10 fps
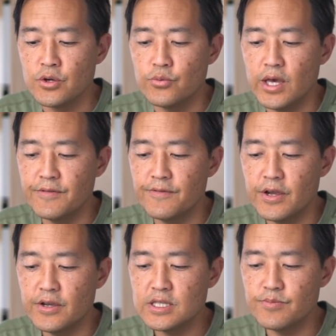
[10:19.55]
We have a
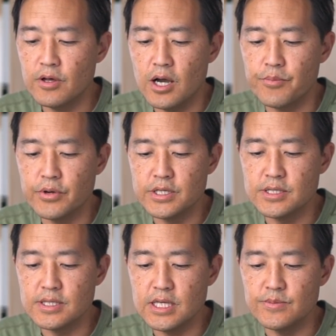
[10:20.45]
very small
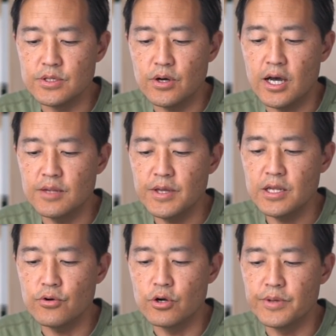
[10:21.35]
operations team, so
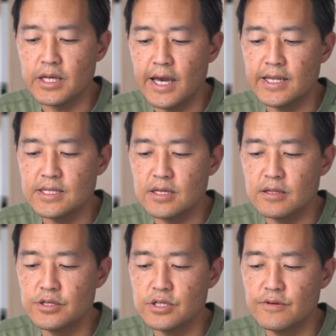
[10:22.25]
automated orbit guidance and
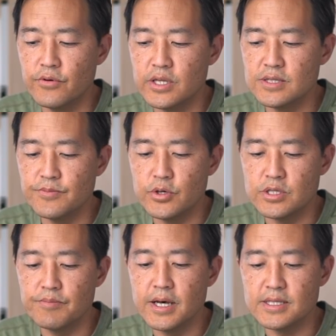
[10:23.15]
collision avoidance was
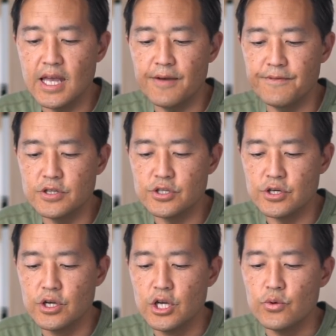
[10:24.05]
a must-have
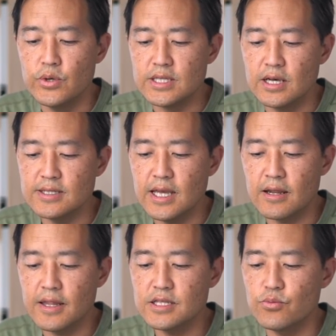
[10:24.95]
feature. We tell
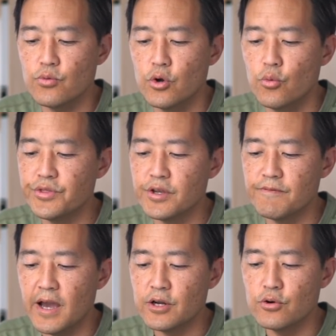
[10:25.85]
satellites what their
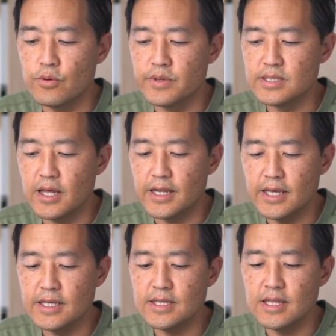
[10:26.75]
final orbit slot
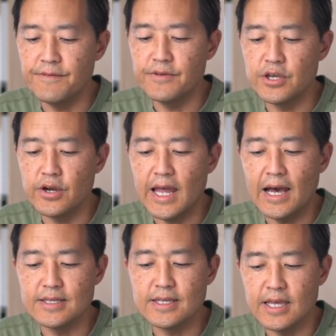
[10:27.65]
is, and they figure out
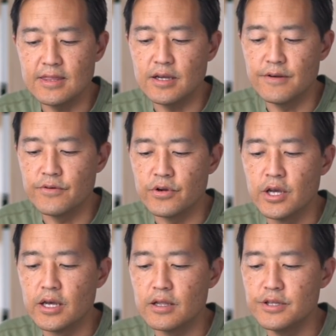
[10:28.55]
how to get there. For
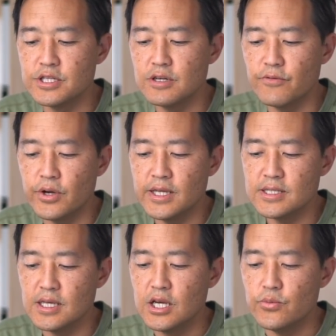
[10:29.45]
collision
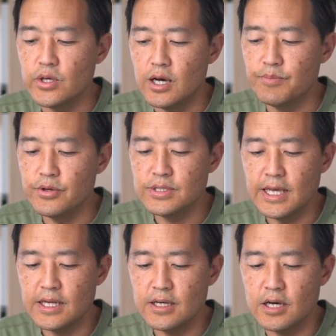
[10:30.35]
avoidance, we upload
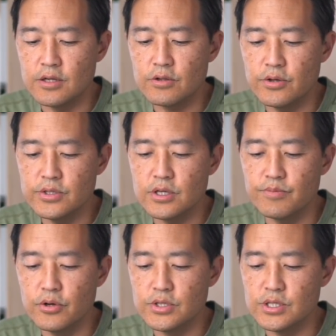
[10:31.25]
data on close
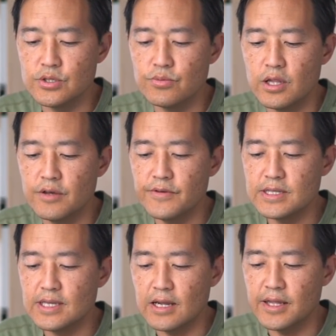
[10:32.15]
approaches to relevant
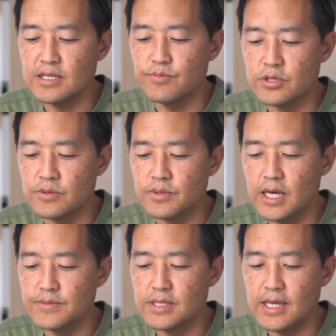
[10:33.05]
satellites multiple
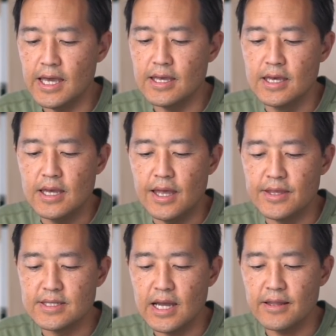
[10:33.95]
times a day, and the
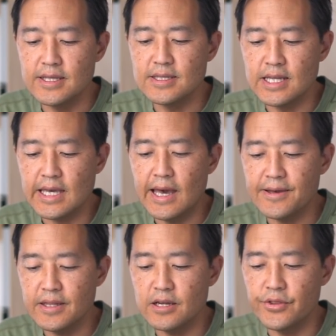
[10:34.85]
satellites then
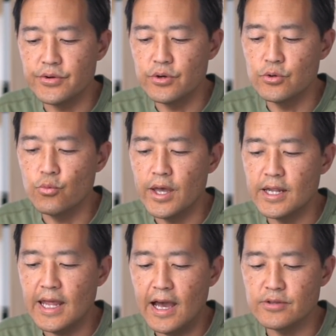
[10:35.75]
calculate on their own when
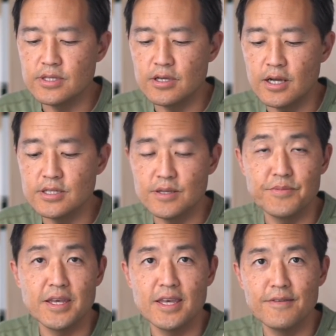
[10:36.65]
and how to dodge
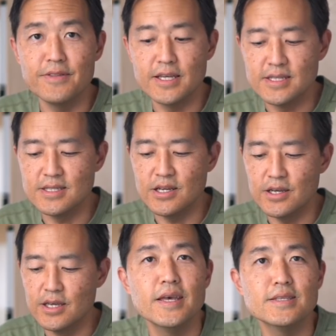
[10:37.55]
something if
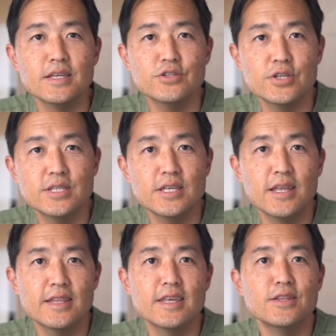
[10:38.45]
necessary. It's interesting
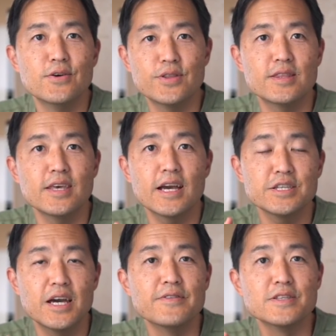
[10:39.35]
that they note that they
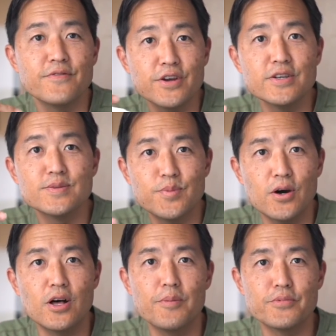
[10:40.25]
actually have a very
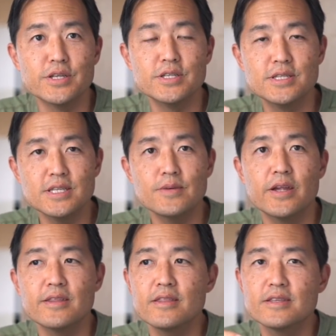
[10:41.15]
small operations team.
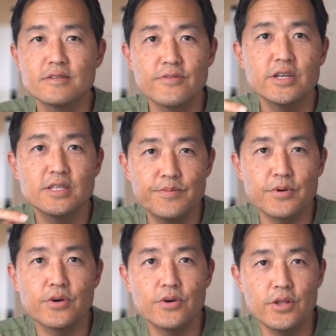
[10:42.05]
I think this is very
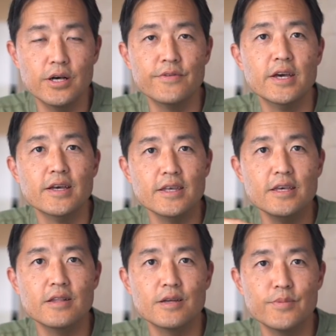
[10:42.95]
typical of
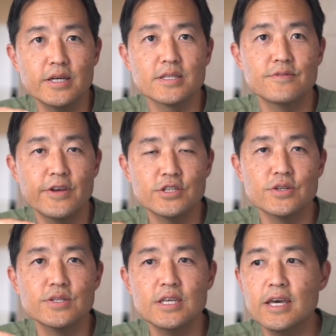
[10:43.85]
Elon Musk's
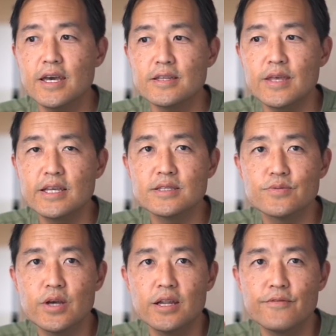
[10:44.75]
ventures. He takes
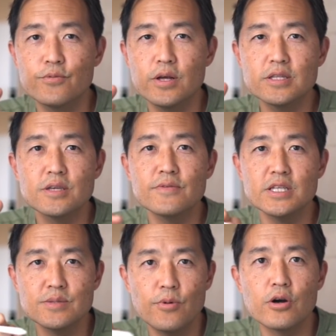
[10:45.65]
kind of a relatively
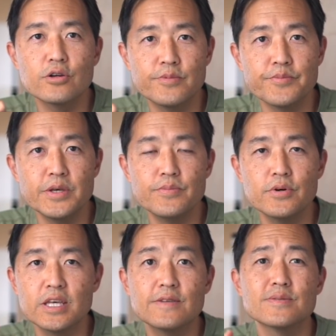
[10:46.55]
small group of people
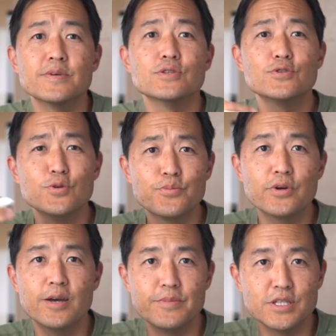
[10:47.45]
and gives them a super
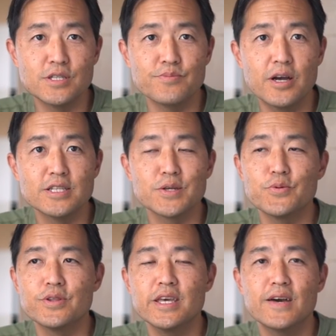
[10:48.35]
ambitious project
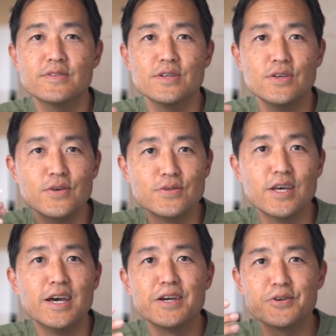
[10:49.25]
where they have to use
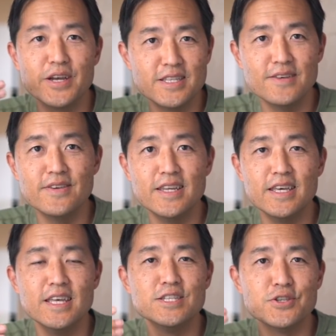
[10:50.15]
creativity and
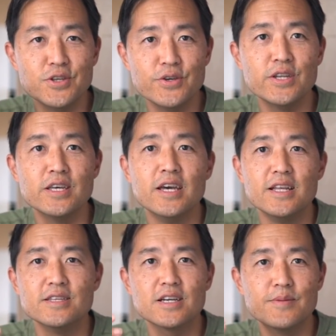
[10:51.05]
ingenuity
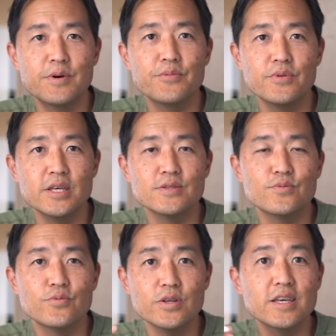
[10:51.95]
to come up with these
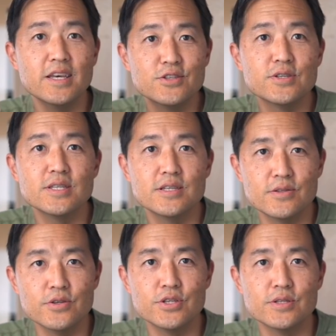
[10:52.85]
really interesting
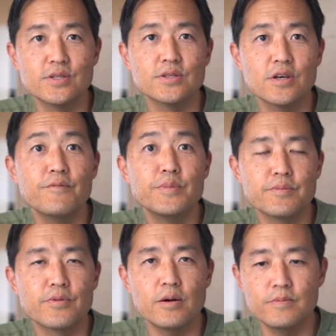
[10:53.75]
solutions to solve
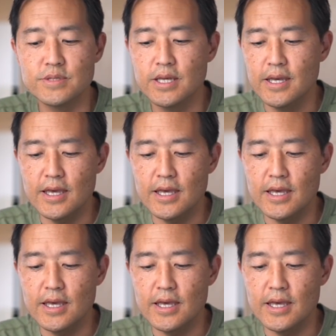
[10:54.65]
big problems.